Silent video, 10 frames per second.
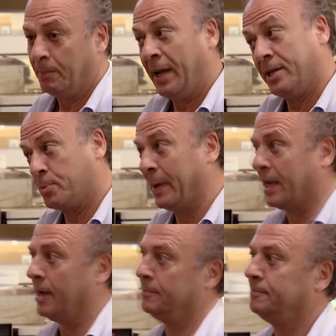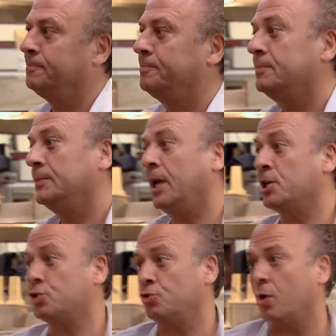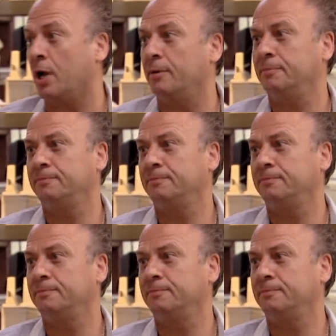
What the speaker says: Mine is bigger and stronger.